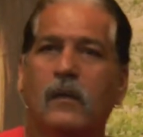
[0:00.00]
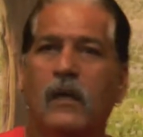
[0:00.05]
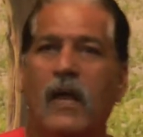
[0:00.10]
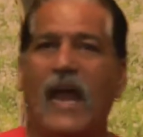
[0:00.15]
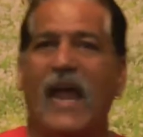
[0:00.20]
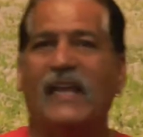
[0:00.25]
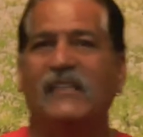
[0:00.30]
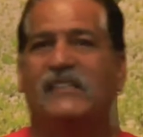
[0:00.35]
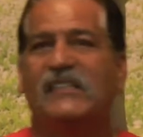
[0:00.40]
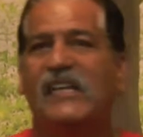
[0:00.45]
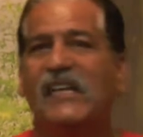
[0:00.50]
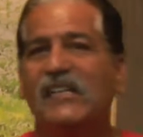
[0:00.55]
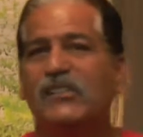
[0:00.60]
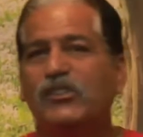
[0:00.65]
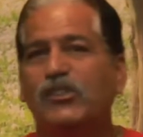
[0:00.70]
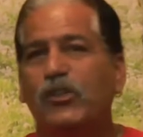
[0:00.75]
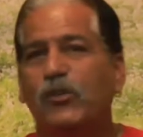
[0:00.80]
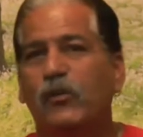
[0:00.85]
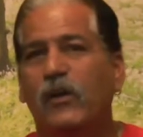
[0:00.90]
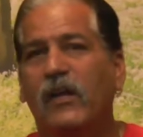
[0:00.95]
And
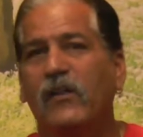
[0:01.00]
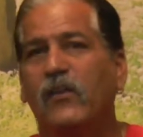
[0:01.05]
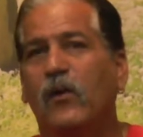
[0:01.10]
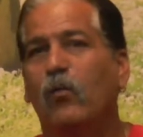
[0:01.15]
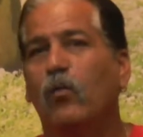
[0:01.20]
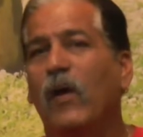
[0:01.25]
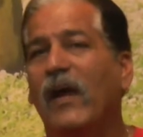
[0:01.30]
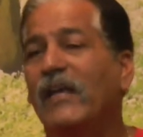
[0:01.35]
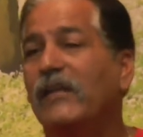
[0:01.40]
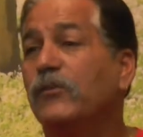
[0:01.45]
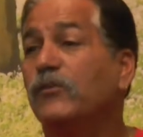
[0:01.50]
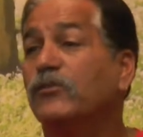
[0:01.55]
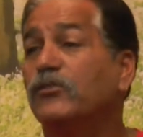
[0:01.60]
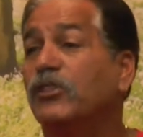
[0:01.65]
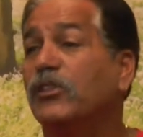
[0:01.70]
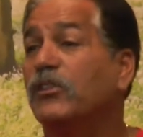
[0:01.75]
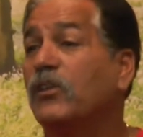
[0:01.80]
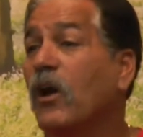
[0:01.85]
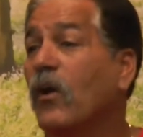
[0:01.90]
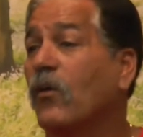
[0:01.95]
teach you in the way you
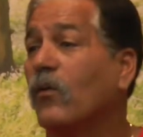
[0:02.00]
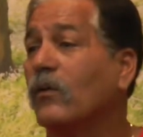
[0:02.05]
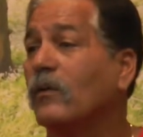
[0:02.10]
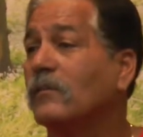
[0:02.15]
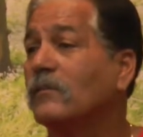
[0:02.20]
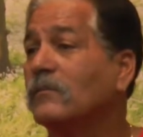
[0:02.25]
should go.